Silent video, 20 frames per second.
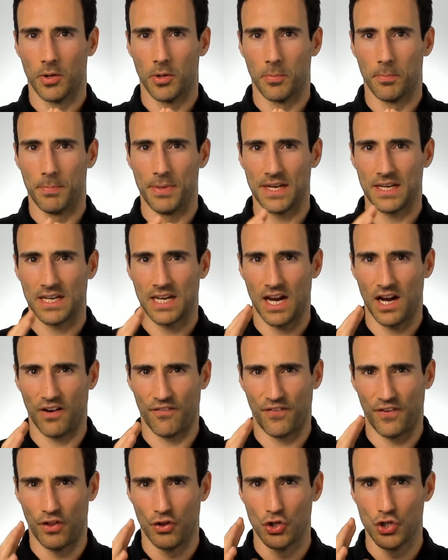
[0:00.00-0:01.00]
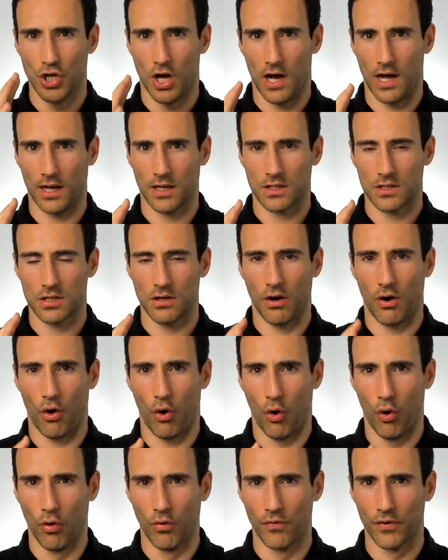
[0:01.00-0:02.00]
Be careful not to
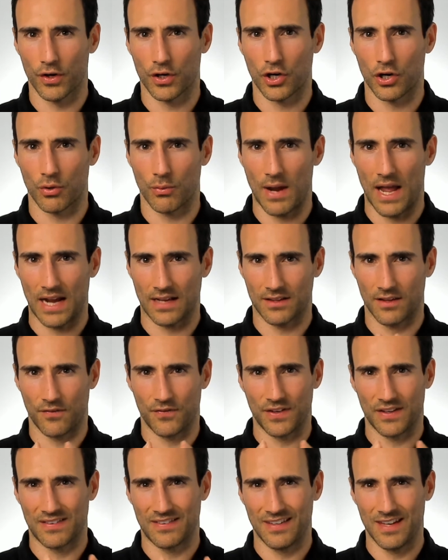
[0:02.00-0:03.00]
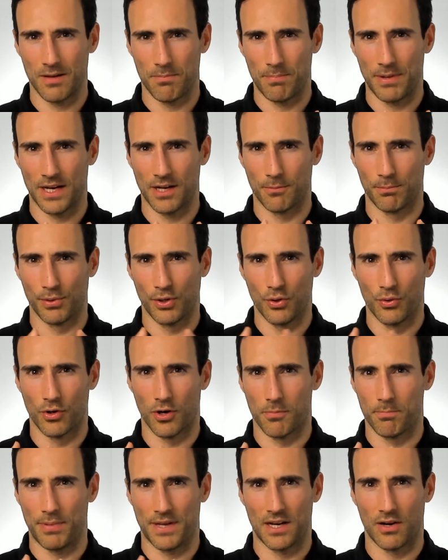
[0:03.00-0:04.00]
overcorrect. If you see a bit of blue
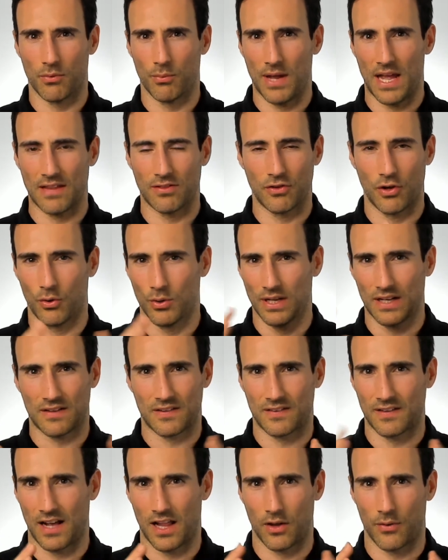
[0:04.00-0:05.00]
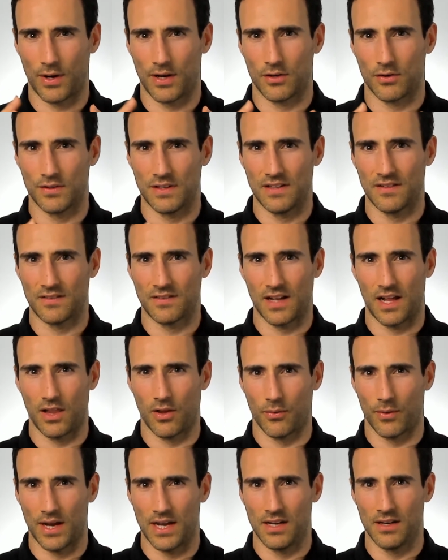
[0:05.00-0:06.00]
or a bit of red, don't accelerate or
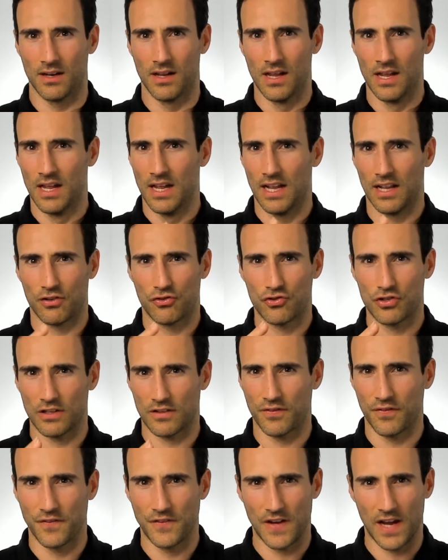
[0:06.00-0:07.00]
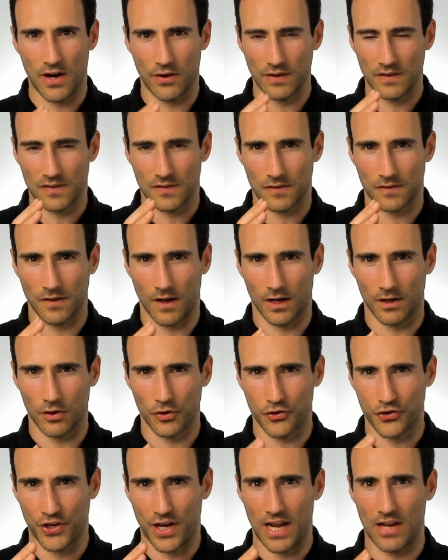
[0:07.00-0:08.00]
decelerate. It's just very subtle
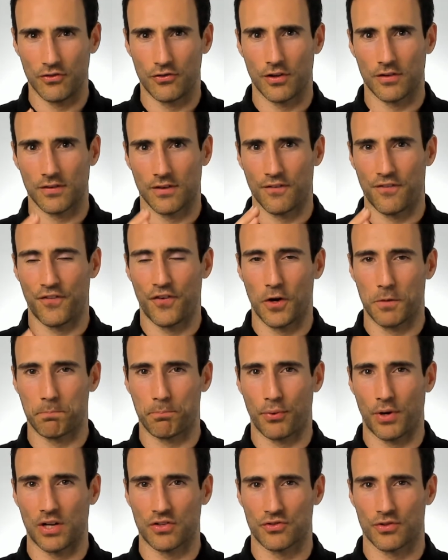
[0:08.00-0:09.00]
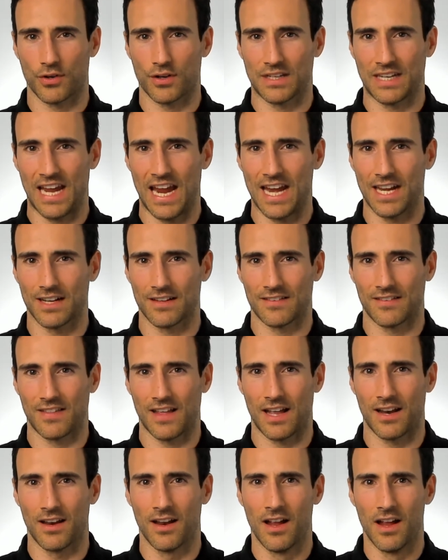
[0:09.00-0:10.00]
changes in foot pressure or cadence
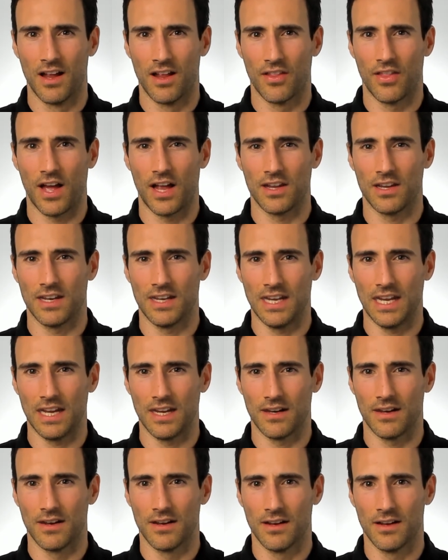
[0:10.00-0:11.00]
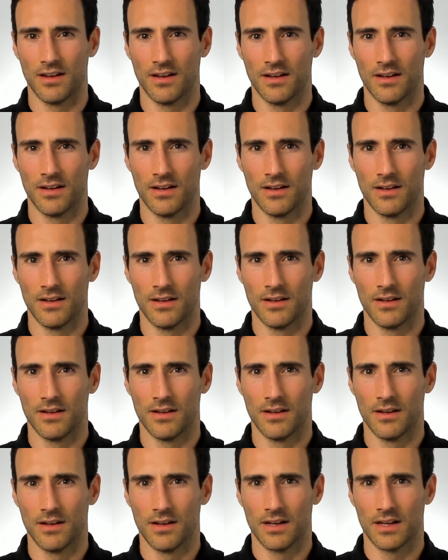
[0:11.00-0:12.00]
that you need.
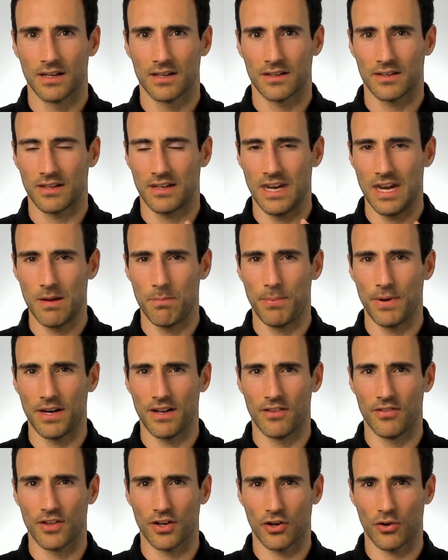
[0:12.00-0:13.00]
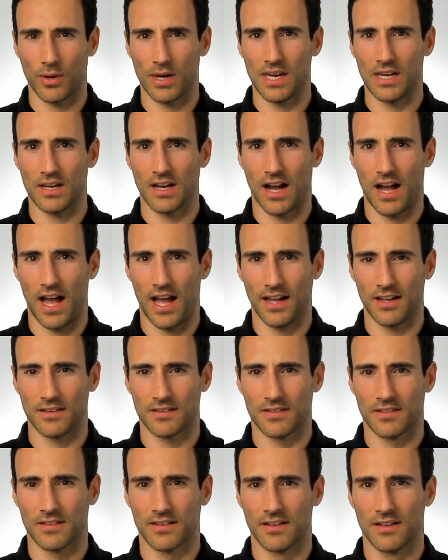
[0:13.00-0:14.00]
Keep it in the green,
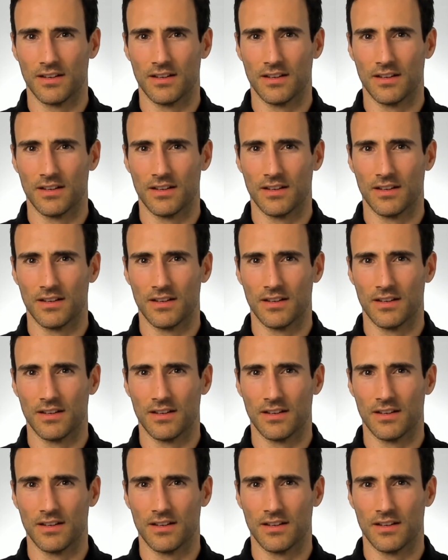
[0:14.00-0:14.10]
guys.